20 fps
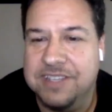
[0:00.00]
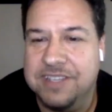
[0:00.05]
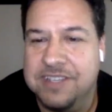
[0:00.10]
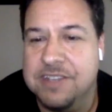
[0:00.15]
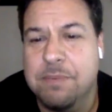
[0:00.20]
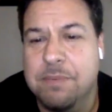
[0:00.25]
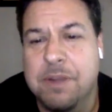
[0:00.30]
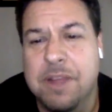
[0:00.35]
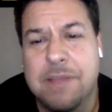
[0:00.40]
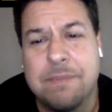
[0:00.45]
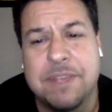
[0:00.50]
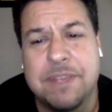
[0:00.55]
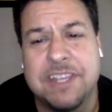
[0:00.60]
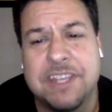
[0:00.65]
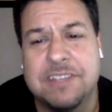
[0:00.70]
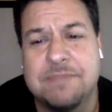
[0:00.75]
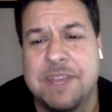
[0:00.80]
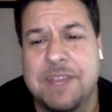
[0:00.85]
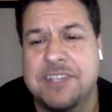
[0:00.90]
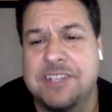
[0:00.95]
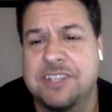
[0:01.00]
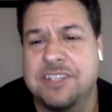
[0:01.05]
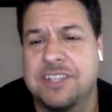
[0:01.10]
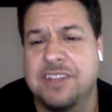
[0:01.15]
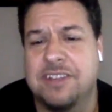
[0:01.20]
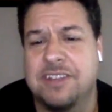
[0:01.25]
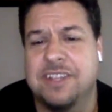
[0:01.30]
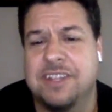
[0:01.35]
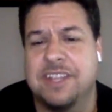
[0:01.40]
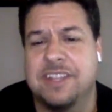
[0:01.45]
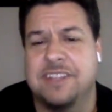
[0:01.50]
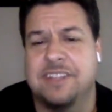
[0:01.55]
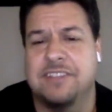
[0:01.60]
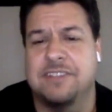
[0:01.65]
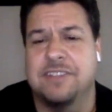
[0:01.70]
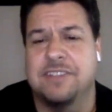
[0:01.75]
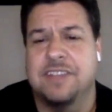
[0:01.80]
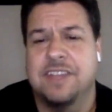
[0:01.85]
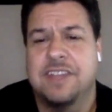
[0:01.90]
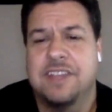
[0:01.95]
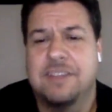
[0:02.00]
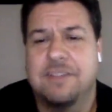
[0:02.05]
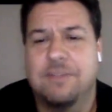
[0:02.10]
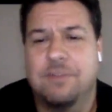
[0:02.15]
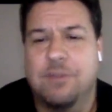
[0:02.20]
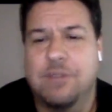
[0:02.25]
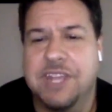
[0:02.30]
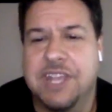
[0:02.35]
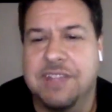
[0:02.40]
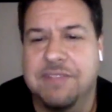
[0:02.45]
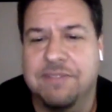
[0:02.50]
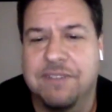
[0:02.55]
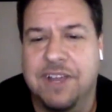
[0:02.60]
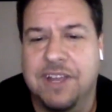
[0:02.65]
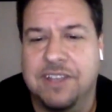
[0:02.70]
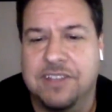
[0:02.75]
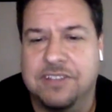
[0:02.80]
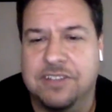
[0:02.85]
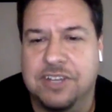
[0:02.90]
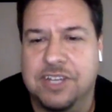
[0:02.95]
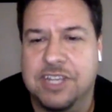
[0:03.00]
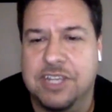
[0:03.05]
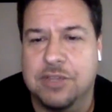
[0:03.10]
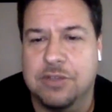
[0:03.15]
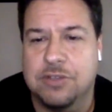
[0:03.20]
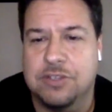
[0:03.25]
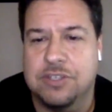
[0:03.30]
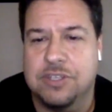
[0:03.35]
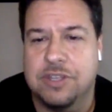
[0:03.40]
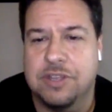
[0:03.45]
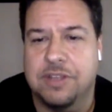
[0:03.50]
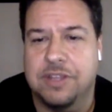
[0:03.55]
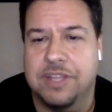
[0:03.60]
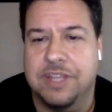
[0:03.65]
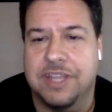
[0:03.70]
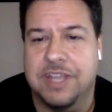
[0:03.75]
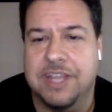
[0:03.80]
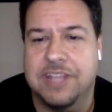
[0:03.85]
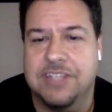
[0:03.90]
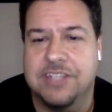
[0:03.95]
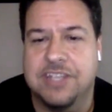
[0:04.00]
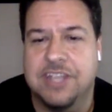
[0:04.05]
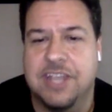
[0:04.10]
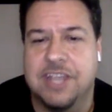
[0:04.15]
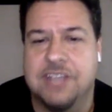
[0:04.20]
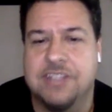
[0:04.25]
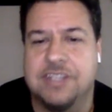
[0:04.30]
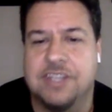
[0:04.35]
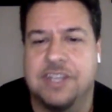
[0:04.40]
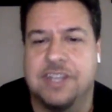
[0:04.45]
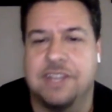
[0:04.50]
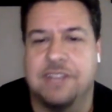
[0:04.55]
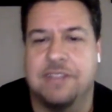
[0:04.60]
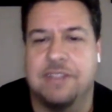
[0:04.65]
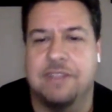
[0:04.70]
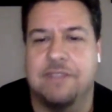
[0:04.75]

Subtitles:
The problem, Mickey's Magic, the 4K files are huge though. Like I shot a